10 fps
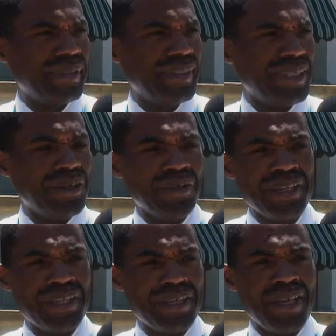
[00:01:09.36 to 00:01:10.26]
You know,
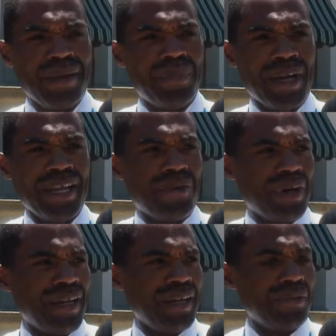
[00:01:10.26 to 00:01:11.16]
this bike
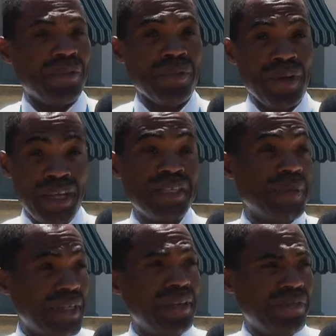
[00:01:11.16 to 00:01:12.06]
ride raised
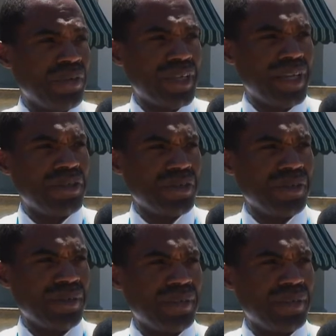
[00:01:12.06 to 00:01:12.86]
money for cancer,